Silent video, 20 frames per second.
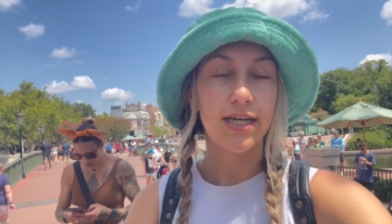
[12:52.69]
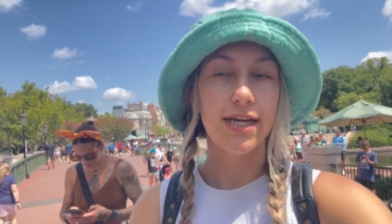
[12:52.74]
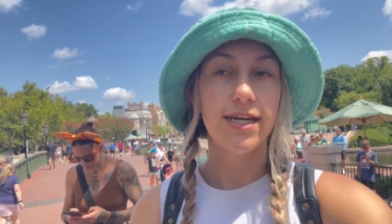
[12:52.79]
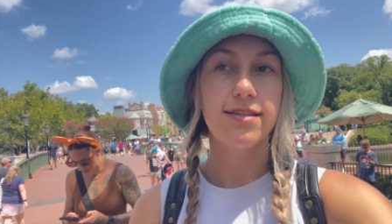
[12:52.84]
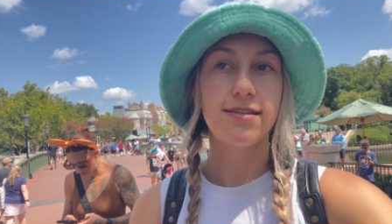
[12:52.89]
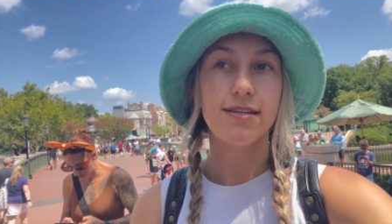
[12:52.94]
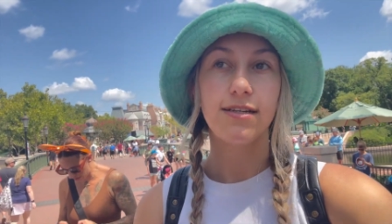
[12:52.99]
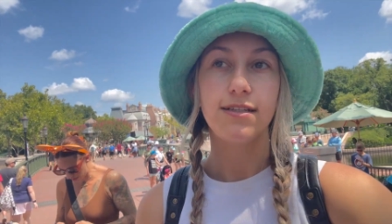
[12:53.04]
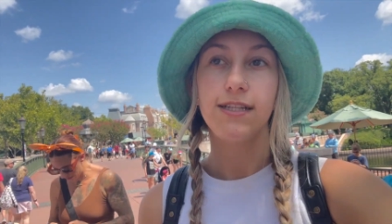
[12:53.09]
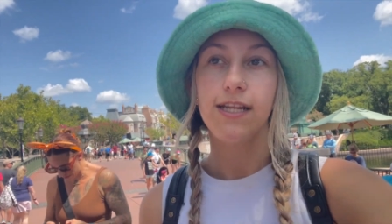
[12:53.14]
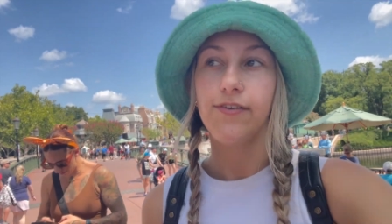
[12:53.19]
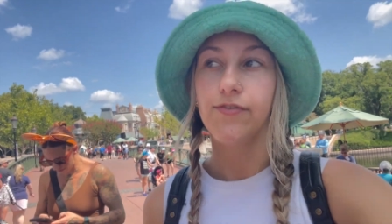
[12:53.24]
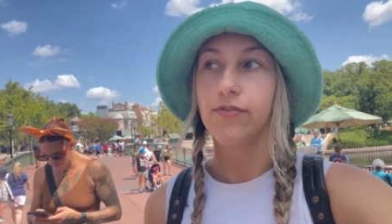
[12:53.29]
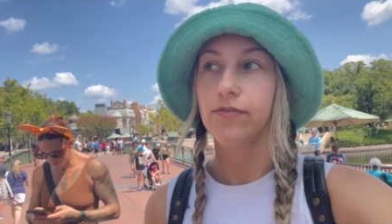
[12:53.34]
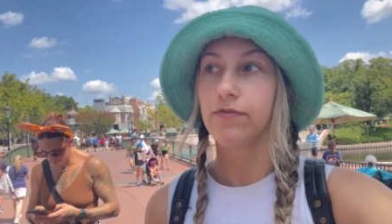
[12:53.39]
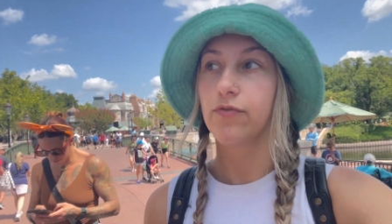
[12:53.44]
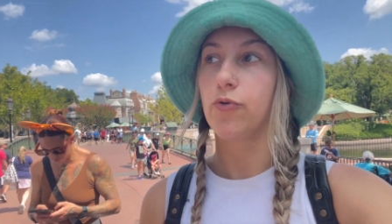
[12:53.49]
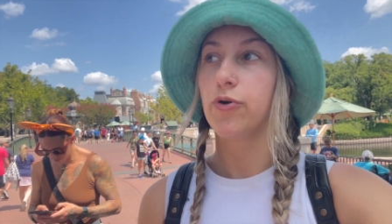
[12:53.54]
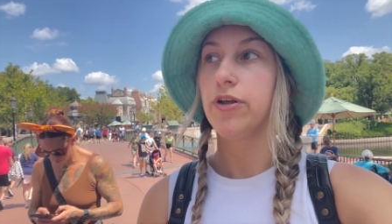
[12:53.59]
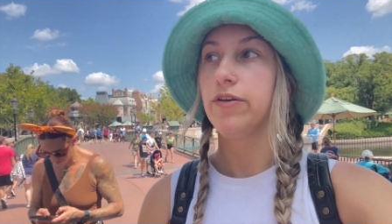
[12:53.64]
It's
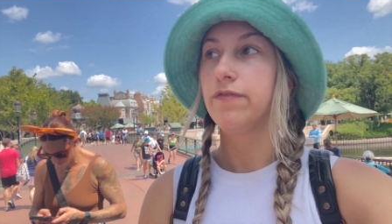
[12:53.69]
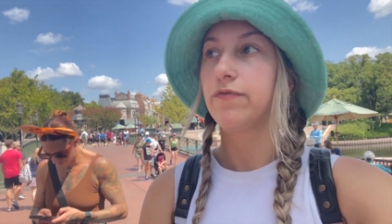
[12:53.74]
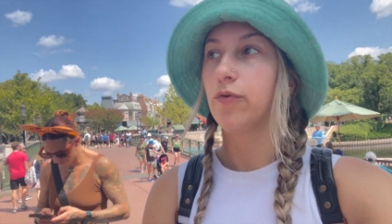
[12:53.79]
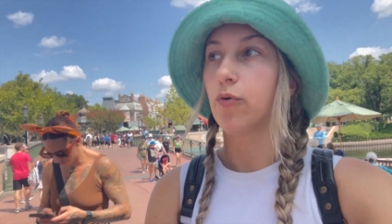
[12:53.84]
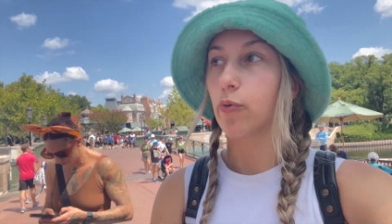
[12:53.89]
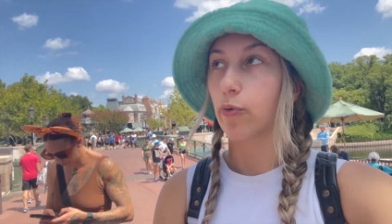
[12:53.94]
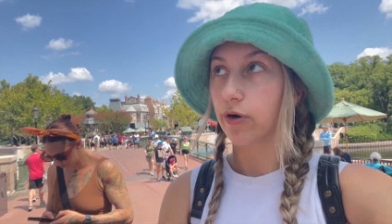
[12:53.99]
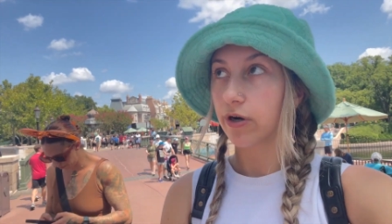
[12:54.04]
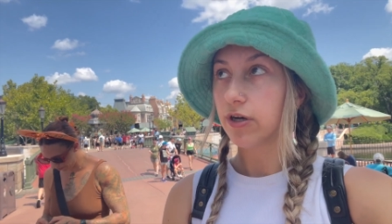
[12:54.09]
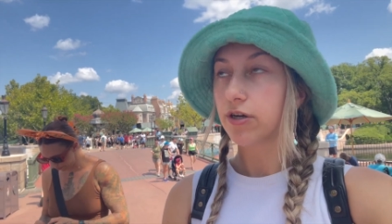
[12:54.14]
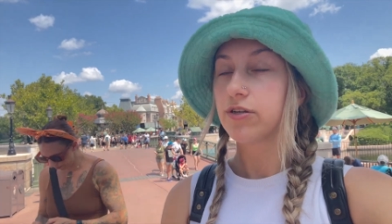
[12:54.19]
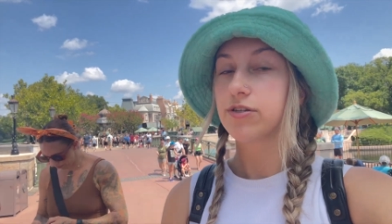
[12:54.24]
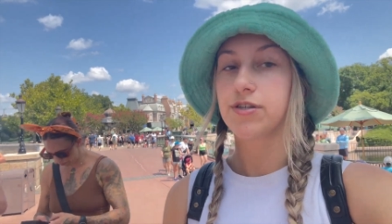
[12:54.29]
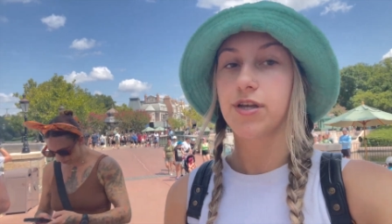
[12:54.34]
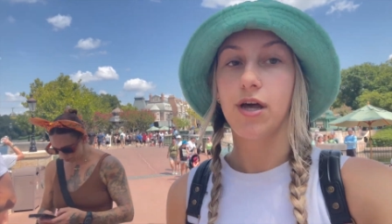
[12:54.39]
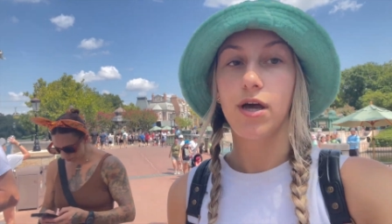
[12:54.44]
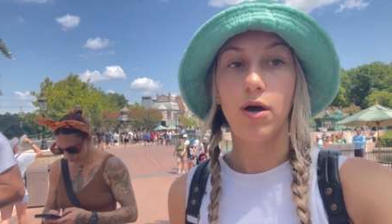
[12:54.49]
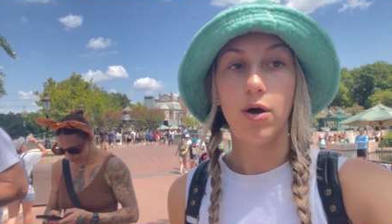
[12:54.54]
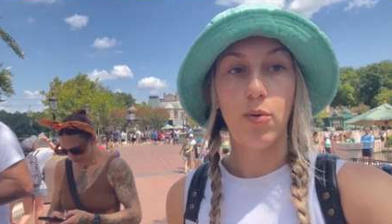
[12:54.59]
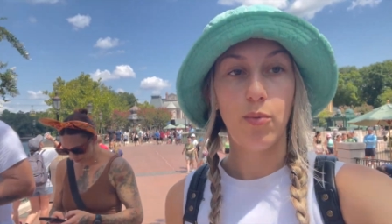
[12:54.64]
11.44,
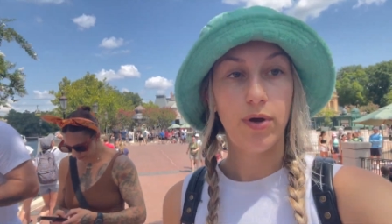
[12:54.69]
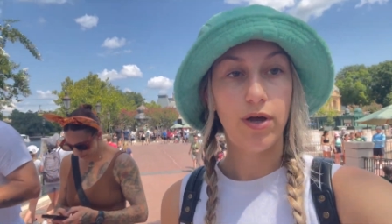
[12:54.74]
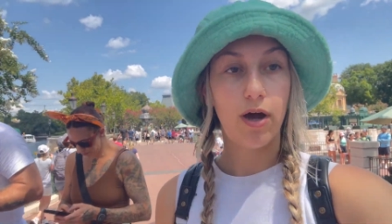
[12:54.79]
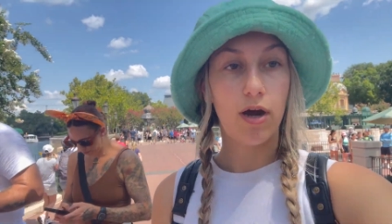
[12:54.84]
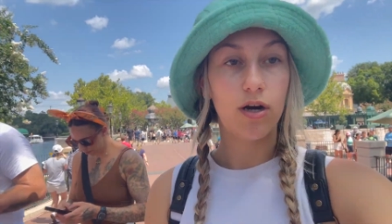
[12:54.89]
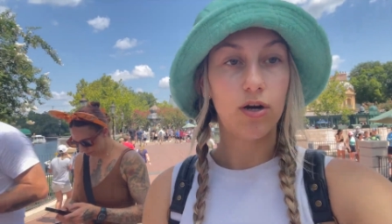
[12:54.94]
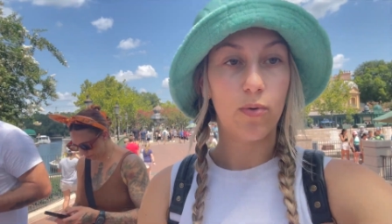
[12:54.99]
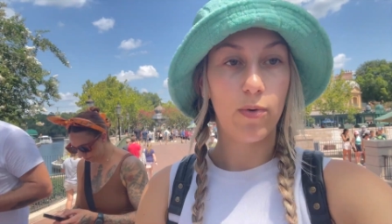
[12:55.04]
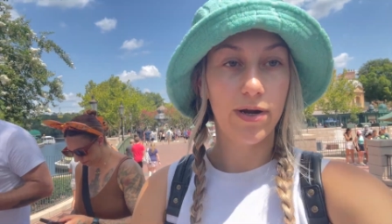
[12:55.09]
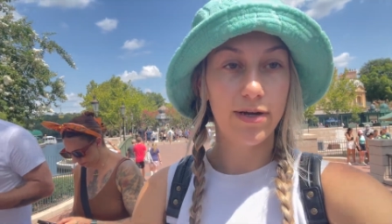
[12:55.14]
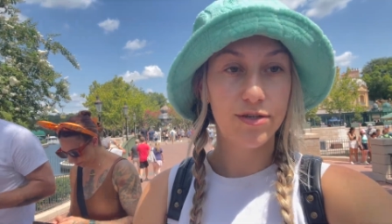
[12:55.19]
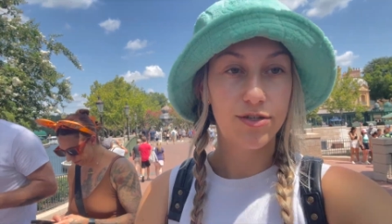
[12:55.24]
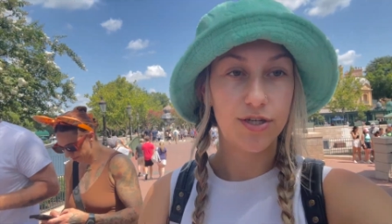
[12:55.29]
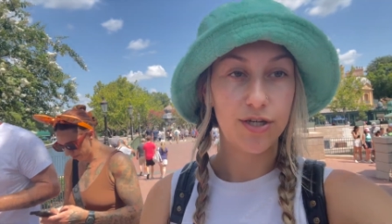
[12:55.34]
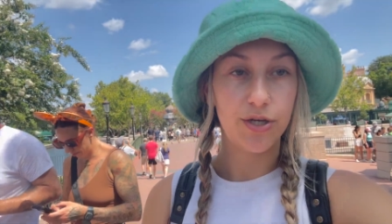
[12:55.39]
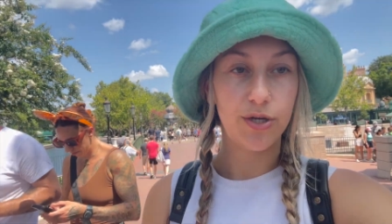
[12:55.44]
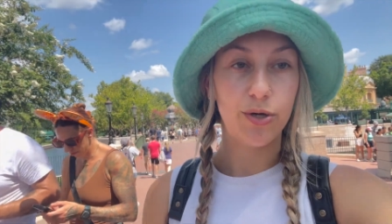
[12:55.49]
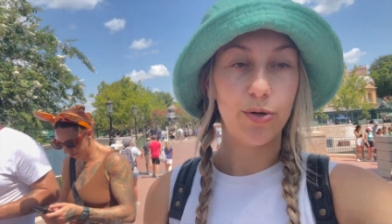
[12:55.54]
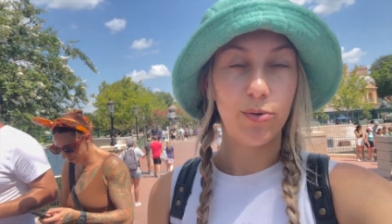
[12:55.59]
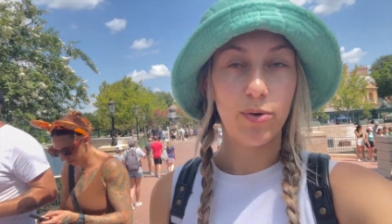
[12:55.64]
so we are going
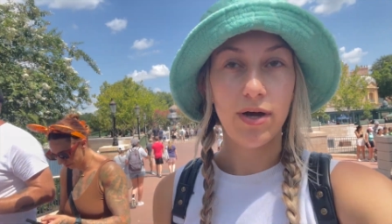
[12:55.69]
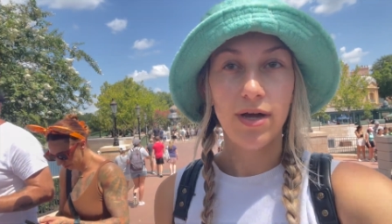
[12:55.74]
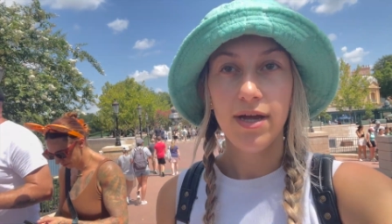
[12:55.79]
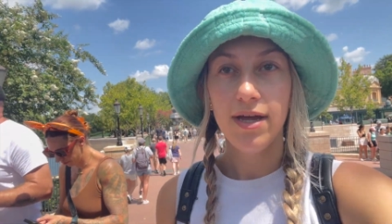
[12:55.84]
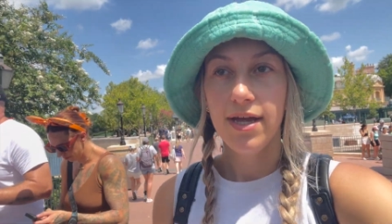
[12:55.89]
to